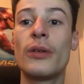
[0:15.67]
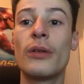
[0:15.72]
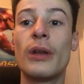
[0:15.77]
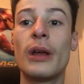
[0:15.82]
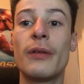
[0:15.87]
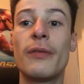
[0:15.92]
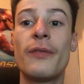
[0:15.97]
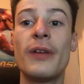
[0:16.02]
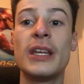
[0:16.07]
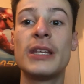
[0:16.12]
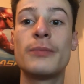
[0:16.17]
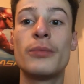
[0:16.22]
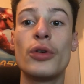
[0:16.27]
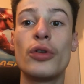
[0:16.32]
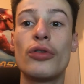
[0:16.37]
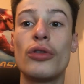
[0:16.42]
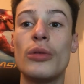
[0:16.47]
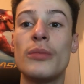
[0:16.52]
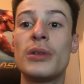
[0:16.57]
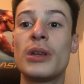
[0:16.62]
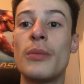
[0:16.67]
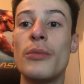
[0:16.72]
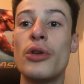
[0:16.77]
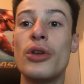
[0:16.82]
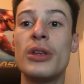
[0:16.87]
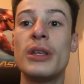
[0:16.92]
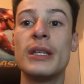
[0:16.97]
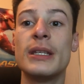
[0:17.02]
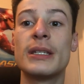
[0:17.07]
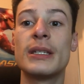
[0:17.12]
uh, Facebook groups,
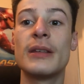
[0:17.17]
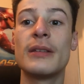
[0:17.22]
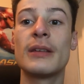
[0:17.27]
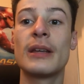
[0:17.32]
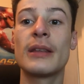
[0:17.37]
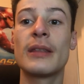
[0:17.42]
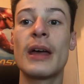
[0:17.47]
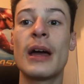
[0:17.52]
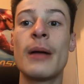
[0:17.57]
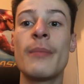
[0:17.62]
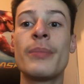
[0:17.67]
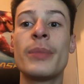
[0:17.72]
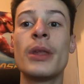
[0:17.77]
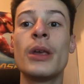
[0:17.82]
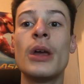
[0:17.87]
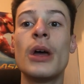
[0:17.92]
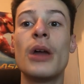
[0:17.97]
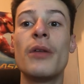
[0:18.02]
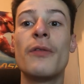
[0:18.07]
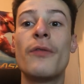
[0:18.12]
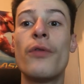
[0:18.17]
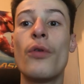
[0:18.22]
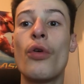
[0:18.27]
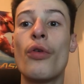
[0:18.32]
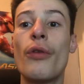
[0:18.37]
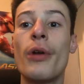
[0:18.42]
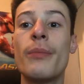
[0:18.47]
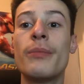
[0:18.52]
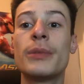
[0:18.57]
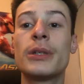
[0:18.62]
communities and things like that, and
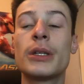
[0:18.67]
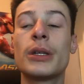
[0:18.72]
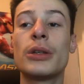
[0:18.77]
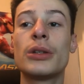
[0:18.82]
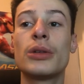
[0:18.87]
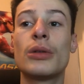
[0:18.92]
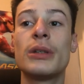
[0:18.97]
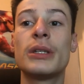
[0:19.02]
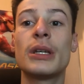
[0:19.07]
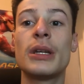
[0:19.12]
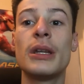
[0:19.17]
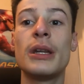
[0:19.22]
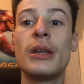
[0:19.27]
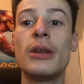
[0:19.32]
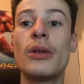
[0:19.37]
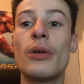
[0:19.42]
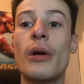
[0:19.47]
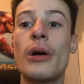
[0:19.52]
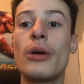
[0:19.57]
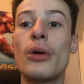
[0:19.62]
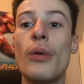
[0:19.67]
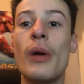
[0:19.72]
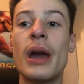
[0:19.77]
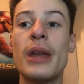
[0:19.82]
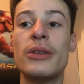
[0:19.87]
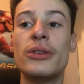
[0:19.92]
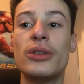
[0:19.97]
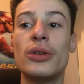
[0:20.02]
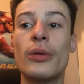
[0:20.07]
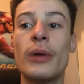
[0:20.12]
forums, so I decided, you know, I'll go ahead
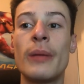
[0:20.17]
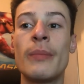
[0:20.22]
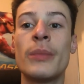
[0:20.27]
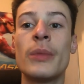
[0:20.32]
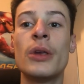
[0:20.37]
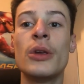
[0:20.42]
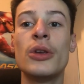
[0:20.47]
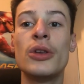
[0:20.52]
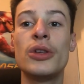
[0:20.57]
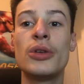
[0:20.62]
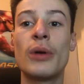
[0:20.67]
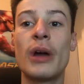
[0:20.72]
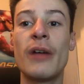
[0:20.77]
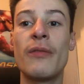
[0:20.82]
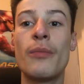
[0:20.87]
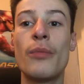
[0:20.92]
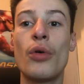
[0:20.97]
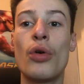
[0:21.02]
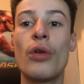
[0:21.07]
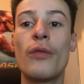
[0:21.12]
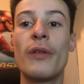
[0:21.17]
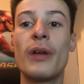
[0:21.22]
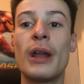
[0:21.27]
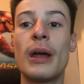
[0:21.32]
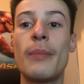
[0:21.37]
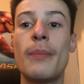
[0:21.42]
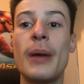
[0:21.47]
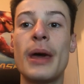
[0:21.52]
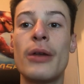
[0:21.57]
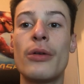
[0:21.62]
and do it, so I have more of a, a
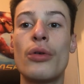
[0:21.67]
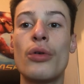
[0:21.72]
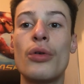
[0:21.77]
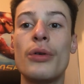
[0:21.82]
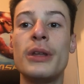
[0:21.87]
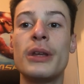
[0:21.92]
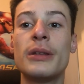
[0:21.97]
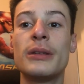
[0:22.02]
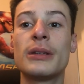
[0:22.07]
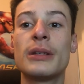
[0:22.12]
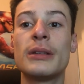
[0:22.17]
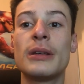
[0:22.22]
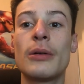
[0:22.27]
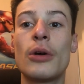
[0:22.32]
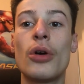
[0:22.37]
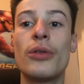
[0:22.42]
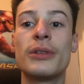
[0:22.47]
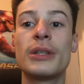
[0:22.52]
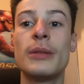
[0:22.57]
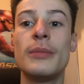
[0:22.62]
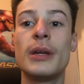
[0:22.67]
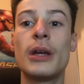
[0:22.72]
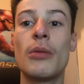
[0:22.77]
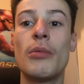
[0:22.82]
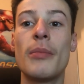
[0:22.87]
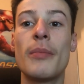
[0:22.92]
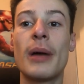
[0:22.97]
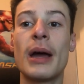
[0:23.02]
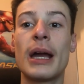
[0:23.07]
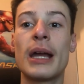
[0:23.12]
better audience, because I'll constantly be
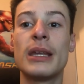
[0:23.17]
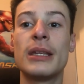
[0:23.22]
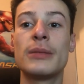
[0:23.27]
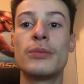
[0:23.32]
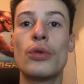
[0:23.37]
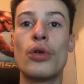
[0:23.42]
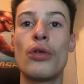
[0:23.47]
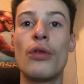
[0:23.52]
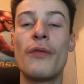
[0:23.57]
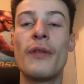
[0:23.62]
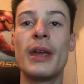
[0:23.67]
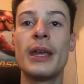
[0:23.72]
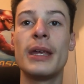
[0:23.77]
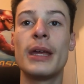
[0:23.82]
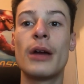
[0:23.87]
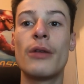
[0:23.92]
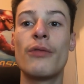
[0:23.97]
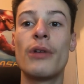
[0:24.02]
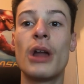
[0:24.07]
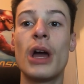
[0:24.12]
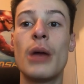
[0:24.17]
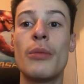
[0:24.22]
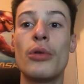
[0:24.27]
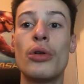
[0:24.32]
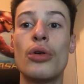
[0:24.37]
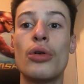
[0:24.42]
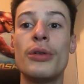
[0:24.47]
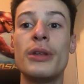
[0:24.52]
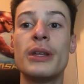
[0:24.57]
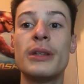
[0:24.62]
coming back and it's more of a uh, reliable
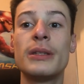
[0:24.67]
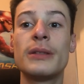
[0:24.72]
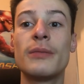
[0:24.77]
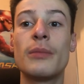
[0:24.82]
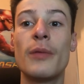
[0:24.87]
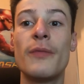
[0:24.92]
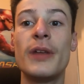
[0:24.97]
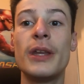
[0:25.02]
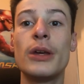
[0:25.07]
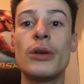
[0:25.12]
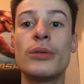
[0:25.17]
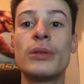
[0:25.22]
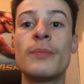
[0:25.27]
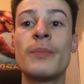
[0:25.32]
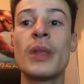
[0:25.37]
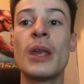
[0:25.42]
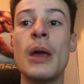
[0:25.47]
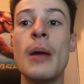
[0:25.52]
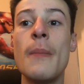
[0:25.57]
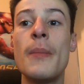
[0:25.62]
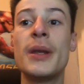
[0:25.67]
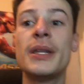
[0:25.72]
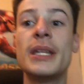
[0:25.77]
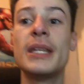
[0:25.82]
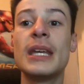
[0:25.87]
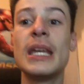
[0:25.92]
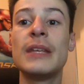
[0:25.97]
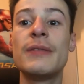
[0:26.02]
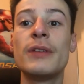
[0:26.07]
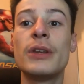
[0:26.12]
audience for my videos. But in
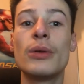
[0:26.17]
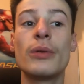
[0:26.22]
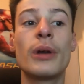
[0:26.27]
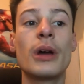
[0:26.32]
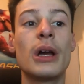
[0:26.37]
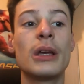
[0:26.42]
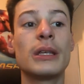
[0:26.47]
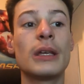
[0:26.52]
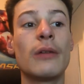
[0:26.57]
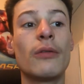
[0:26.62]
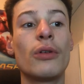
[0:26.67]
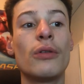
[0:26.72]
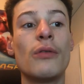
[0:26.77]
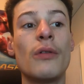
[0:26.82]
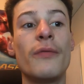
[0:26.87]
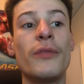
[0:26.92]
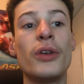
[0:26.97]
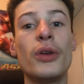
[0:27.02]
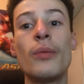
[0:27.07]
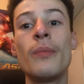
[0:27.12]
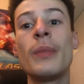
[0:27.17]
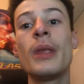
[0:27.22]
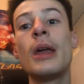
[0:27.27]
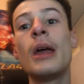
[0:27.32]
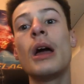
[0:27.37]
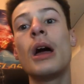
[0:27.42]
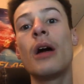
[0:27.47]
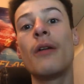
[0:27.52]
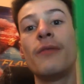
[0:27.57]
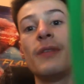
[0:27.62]
today's video guys, I've got a review
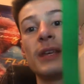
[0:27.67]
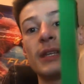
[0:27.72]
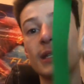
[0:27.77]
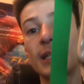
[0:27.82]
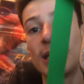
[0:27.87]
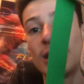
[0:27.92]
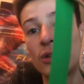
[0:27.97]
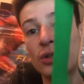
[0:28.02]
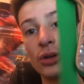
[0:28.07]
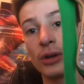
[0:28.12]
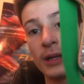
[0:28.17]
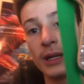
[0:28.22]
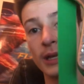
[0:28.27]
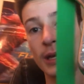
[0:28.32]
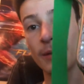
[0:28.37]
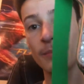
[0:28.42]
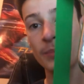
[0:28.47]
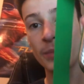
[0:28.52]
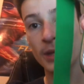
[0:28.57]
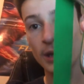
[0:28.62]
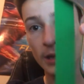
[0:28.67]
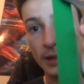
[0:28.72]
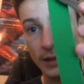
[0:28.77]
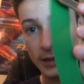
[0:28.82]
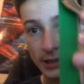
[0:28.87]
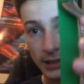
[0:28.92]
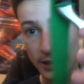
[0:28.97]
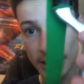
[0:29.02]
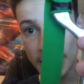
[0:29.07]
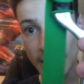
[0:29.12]
of this Slingshot here, this
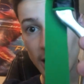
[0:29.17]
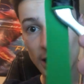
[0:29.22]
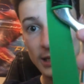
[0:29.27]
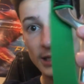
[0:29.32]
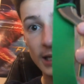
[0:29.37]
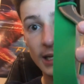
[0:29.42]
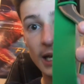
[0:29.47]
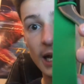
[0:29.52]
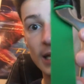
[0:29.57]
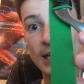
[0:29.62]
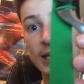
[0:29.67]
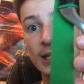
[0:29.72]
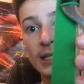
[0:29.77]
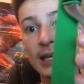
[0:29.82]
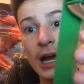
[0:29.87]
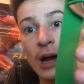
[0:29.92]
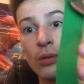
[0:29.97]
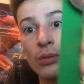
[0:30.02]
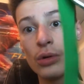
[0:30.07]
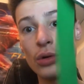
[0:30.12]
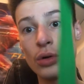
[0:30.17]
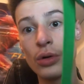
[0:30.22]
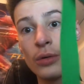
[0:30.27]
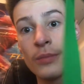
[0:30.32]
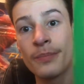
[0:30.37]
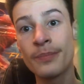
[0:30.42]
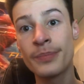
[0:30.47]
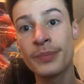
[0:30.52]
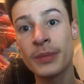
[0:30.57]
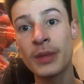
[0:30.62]
is the Celtic Cattys Outlaw.
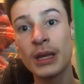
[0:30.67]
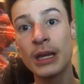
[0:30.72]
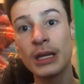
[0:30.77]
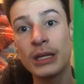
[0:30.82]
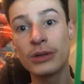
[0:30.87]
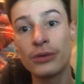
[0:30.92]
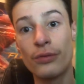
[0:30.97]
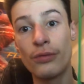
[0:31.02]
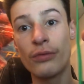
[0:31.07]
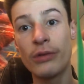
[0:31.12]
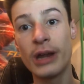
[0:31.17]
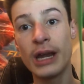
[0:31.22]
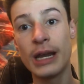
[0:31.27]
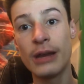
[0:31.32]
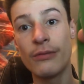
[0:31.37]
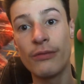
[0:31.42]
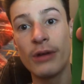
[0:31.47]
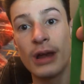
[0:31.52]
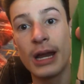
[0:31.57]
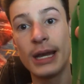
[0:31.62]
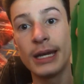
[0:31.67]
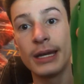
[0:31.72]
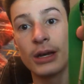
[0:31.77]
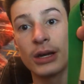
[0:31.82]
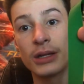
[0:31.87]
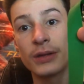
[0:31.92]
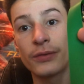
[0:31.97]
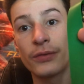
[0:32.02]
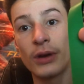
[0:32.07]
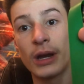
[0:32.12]
It's a really, really
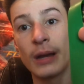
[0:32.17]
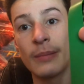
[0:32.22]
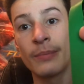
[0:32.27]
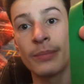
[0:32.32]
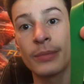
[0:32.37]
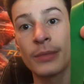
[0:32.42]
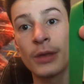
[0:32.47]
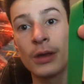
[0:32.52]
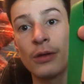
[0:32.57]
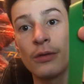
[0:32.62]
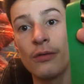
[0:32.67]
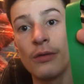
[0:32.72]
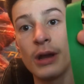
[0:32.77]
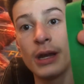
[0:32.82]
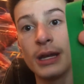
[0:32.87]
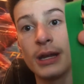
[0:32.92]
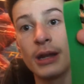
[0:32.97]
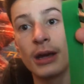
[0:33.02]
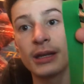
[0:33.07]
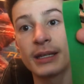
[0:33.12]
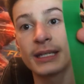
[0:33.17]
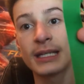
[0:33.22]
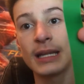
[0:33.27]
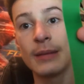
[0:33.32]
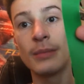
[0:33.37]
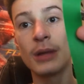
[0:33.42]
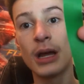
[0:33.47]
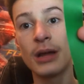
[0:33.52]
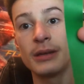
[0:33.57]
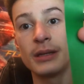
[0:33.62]
nice frame. Really nice
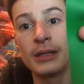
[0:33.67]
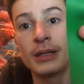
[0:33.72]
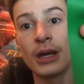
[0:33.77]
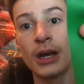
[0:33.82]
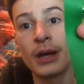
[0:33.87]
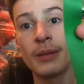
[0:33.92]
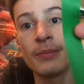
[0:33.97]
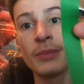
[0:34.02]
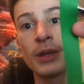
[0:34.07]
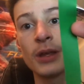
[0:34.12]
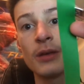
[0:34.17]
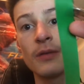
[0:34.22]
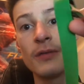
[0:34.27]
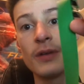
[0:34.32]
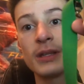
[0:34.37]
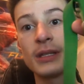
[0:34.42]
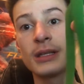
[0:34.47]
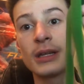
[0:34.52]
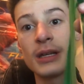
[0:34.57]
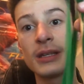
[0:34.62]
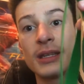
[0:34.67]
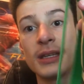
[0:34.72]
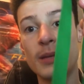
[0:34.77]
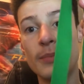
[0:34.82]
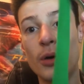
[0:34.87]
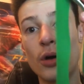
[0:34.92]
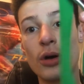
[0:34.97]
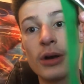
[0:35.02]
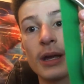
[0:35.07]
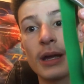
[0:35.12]
slimline design. Fits nice in your
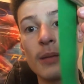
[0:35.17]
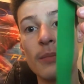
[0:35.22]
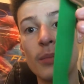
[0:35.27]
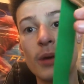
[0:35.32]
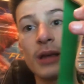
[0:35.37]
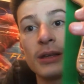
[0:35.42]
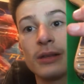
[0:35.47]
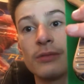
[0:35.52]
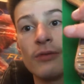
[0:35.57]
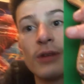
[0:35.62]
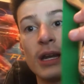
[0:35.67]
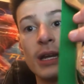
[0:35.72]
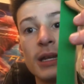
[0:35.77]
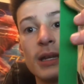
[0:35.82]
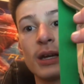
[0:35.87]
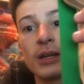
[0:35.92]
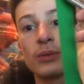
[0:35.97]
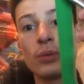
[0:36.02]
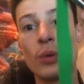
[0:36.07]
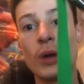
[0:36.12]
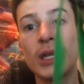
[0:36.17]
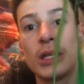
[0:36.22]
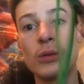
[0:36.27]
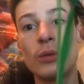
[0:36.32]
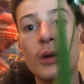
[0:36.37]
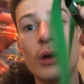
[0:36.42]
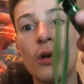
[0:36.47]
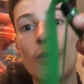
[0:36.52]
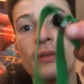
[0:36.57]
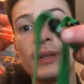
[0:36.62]
pocket. Has a really nice weight to
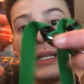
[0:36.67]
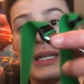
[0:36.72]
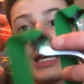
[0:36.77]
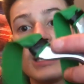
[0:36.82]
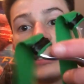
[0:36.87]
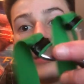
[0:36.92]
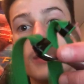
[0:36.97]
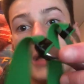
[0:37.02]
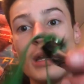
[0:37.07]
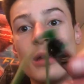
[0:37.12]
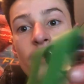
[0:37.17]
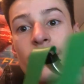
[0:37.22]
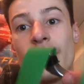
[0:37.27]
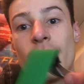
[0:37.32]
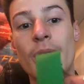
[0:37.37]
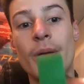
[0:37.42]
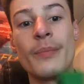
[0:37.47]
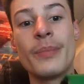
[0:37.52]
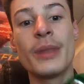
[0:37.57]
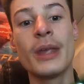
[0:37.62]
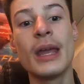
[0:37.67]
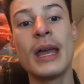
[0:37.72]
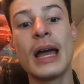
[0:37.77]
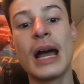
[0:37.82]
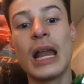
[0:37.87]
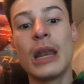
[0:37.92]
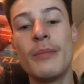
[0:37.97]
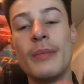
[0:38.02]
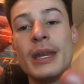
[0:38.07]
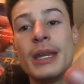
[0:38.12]
it. Obviously, as it's made of um,
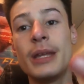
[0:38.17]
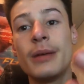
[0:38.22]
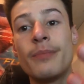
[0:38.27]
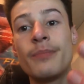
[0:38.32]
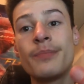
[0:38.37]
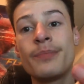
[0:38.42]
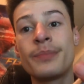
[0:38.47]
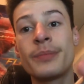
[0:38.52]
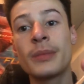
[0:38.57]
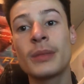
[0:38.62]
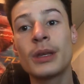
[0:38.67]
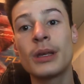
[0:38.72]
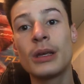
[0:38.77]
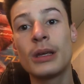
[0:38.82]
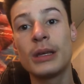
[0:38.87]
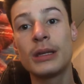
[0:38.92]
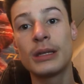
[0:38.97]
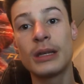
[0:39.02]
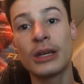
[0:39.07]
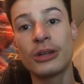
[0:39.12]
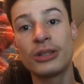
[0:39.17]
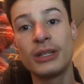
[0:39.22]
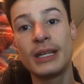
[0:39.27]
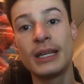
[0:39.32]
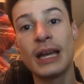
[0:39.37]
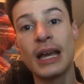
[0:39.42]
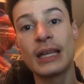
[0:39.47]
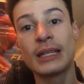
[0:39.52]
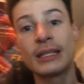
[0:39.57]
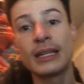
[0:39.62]
aluminium. This is actually
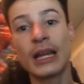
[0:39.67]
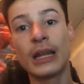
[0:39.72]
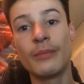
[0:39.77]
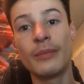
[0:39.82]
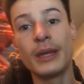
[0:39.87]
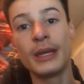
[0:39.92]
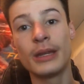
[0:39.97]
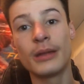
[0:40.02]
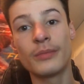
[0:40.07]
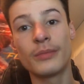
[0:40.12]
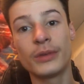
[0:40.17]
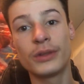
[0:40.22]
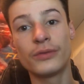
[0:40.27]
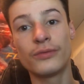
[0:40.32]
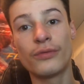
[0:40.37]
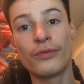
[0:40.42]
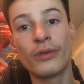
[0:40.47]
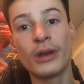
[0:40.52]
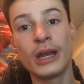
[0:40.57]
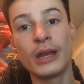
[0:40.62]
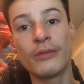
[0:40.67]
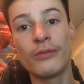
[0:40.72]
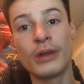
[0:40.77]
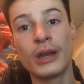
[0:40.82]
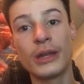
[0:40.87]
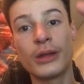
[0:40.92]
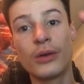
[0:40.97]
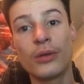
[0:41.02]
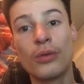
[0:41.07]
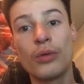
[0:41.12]
cast aluminium. This is really,
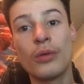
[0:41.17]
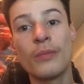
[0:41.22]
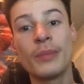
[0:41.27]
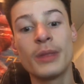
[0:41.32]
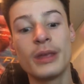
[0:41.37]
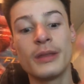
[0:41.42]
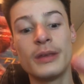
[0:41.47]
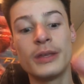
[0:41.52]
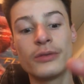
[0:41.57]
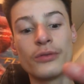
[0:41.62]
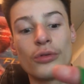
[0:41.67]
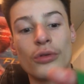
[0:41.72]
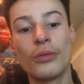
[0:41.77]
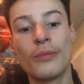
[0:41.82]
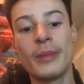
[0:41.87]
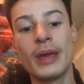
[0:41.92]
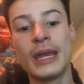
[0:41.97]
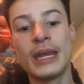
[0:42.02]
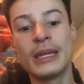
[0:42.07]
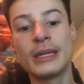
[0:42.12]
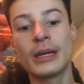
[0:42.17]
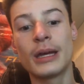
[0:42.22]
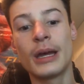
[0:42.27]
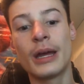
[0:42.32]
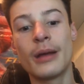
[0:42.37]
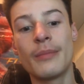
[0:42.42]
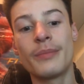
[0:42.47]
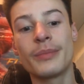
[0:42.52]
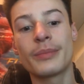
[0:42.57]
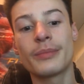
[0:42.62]
really cool. These are all made
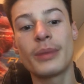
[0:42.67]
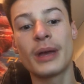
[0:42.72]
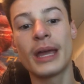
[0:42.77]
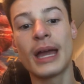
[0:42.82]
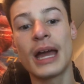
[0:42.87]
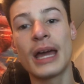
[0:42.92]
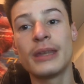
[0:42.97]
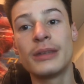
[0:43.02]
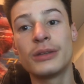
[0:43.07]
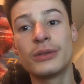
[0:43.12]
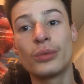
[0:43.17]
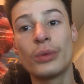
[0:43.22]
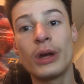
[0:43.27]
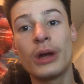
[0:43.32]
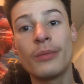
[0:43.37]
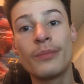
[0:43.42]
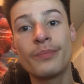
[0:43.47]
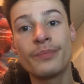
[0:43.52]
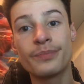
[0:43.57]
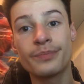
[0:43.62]
um, by hand as well